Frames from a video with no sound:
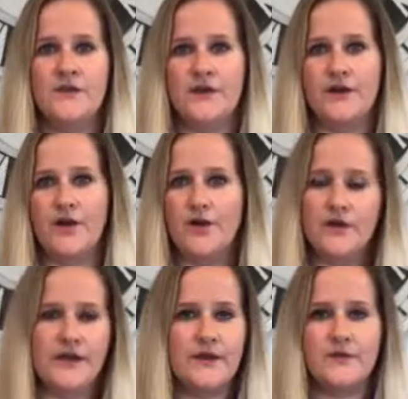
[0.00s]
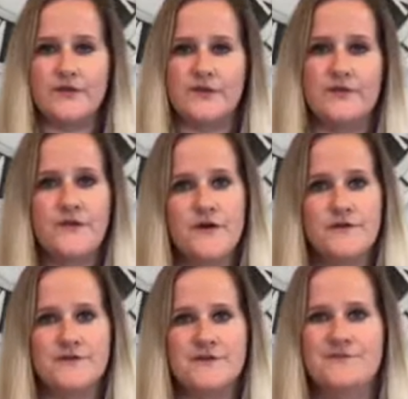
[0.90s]
they're okay with their
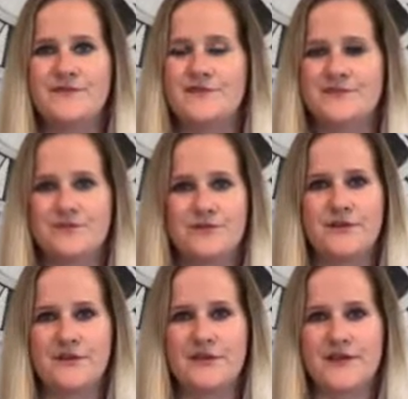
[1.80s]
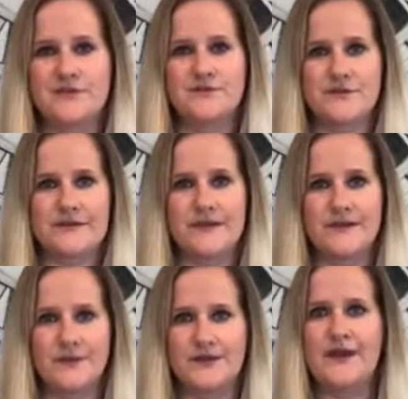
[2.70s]
phones, they're just really not so
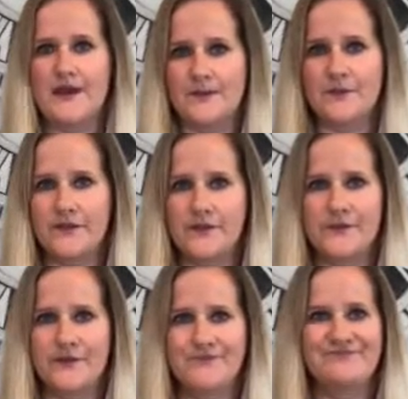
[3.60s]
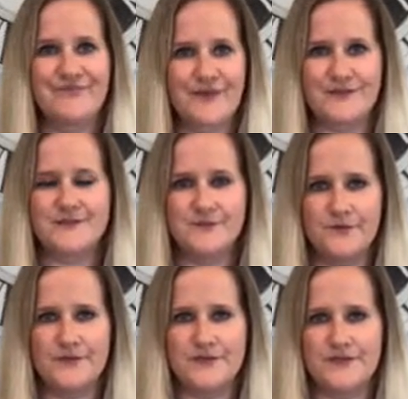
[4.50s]
excited about that high monthly bill. I assume
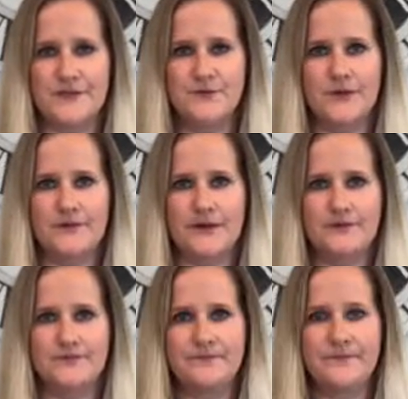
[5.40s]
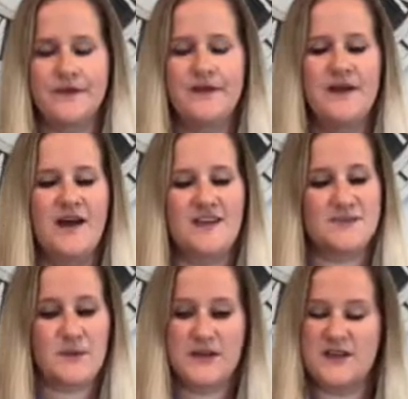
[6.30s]
you feel the same way, right?
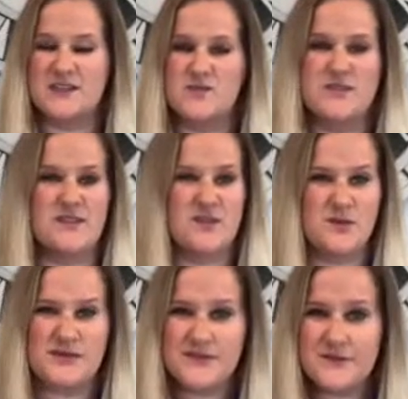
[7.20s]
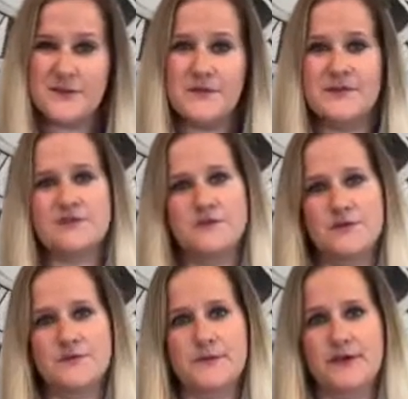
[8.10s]
Sprint customers a little bit different because
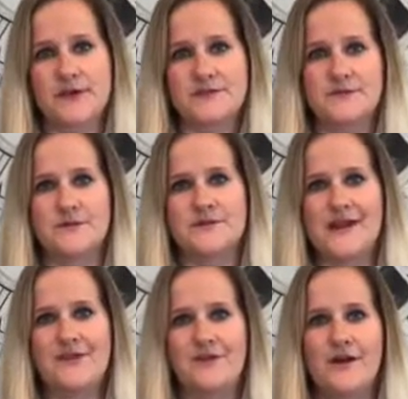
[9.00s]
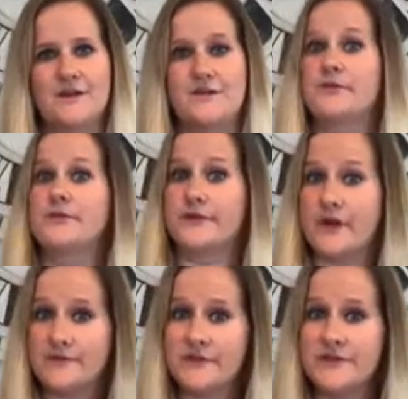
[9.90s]
most Sprint customers have a lot of trouble with their
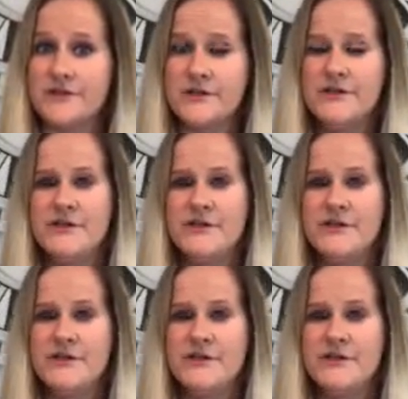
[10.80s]
coverage,